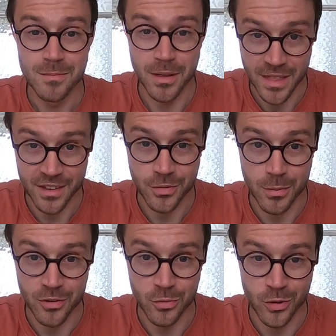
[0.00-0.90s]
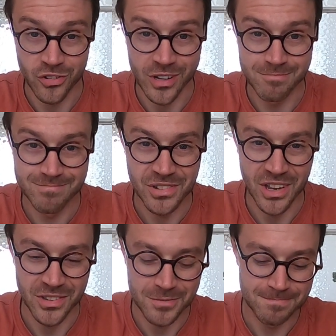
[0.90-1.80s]
But thanks very much for watching.
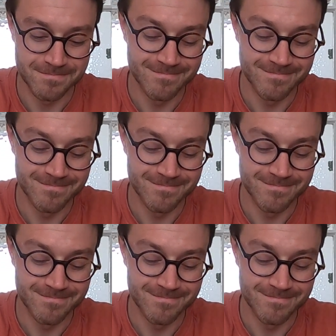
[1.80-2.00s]
Cheers.